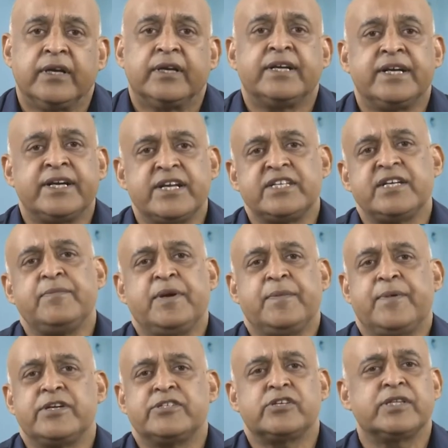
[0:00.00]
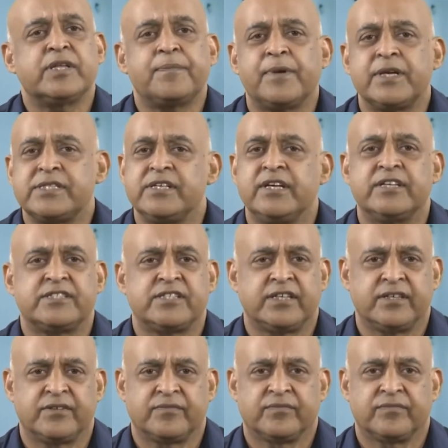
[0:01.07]
leadership depends on the
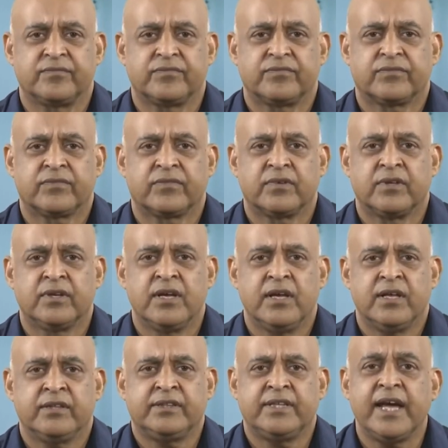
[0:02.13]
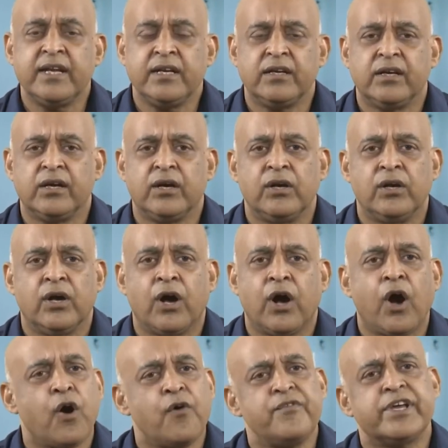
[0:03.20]
personality, then
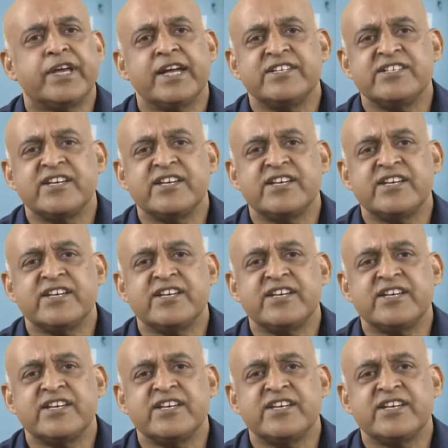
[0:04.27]
how we can